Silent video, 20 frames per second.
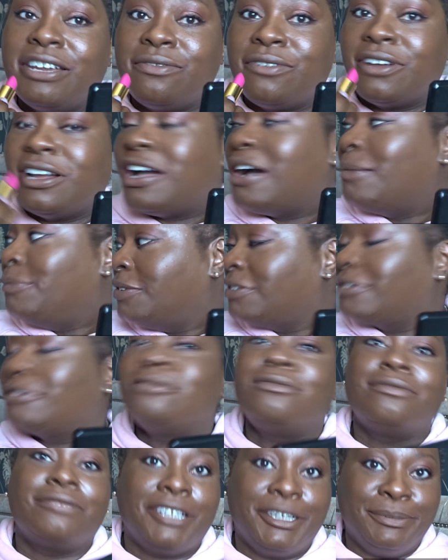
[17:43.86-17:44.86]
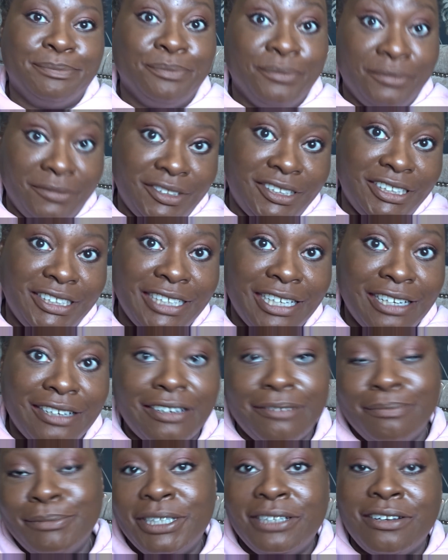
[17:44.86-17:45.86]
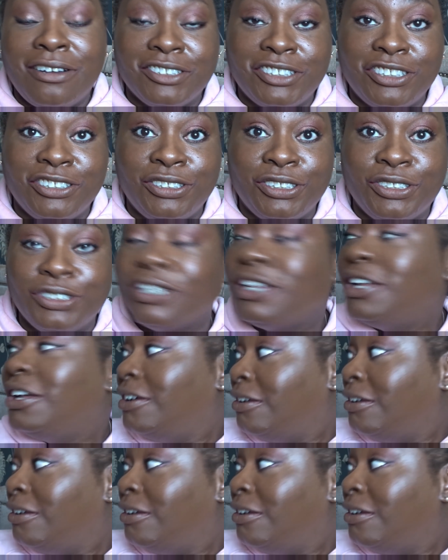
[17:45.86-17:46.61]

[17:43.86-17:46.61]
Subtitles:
Right, I'm just going to... Right, see that? I'm being asked to cook.